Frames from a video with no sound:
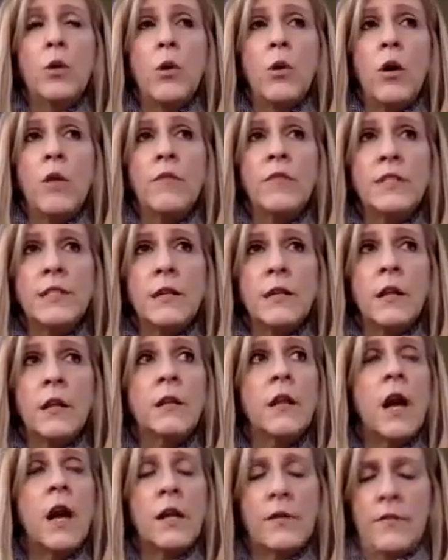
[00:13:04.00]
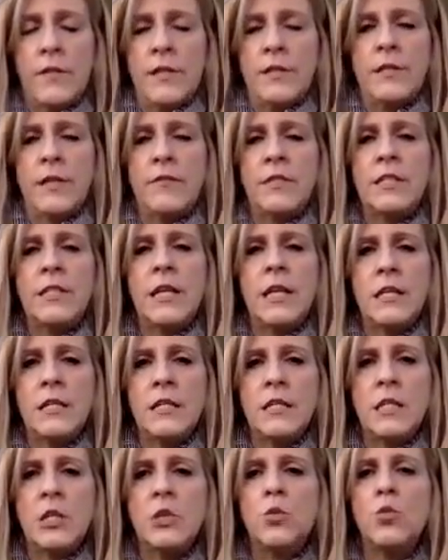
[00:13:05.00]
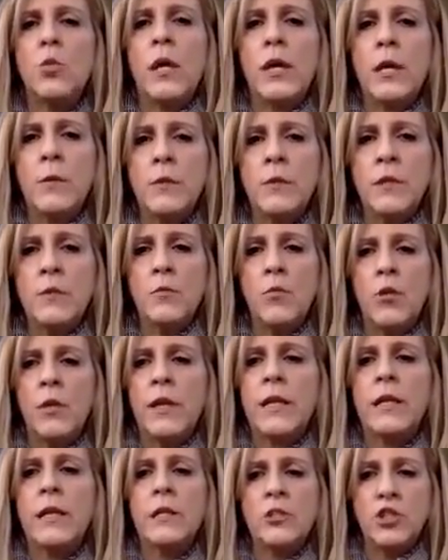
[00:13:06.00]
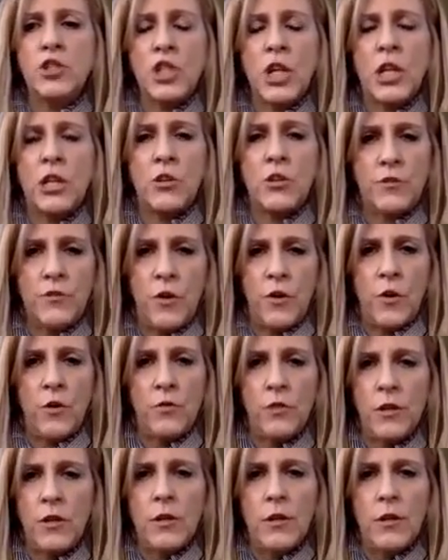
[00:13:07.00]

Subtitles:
all have a lot of us have a tendency. You wake up in the morning and you check your phone.